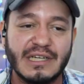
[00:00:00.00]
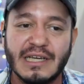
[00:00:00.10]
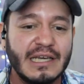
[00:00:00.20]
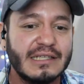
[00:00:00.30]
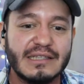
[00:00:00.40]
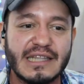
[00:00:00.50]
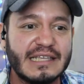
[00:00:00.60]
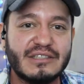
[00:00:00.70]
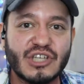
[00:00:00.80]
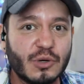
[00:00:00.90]
they
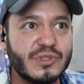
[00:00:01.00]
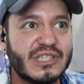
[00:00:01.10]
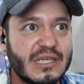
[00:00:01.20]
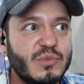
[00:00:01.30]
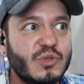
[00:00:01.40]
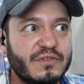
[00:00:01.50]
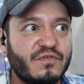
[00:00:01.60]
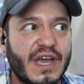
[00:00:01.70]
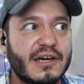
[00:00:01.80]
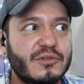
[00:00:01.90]
don't seem to have
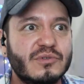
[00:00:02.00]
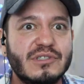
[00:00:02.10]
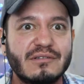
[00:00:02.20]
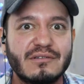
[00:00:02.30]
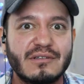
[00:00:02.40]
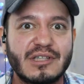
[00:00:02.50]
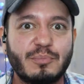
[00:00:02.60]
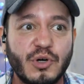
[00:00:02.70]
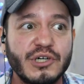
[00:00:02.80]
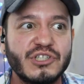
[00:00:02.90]
found the push
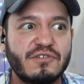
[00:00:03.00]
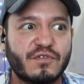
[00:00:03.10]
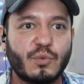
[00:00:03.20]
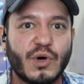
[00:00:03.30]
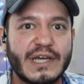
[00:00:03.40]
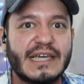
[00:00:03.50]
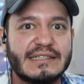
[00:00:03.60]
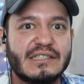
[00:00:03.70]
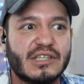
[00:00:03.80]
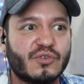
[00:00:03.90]
for what gets
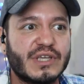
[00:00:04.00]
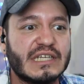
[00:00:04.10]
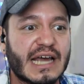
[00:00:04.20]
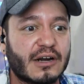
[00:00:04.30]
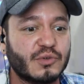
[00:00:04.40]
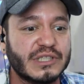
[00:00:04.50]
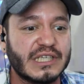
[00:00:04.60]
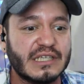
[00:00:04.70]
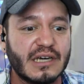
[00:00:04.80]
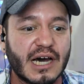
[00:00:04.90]
Siri not only
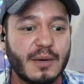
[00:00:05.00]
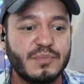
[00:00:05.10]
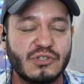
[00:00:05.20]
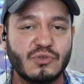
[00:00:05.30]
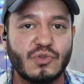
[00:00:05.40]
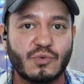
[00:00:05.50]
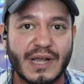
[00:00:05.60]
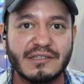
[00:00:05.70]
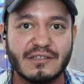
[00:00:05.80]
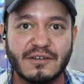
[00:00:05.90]
up to the rest
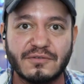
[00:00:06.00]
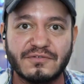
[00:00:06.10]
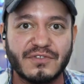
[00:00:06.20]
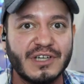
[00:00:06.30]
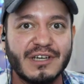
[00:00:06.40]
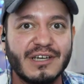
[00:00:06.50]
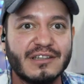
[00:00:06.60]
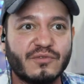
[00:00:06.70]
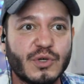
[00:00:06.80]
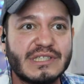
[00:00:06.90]
of voice
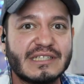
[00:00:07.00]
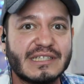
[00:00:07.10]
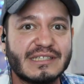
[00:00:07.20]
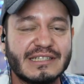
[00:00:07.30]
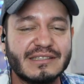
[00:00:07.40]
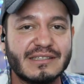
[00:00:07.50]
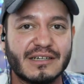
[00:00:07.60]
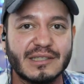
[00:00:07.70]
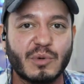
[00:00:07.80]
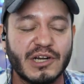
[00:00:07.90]
assistants on the
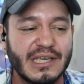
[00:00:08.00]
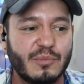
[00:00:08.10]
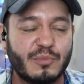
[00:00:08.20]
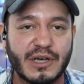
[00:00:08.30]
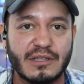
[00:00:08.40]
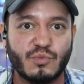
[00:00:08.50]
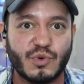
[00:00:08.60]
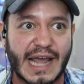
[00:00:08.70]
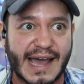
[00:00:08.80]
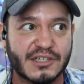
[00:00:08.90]
market, but what
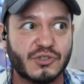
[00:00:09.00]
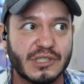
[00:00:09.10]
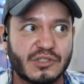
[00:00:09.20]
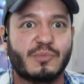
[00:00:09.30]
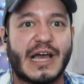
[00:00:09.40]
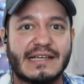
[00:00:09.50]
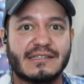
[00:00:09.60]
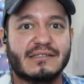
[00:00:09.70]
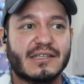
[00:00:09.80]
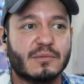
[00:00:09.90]
actually surpasses them. And I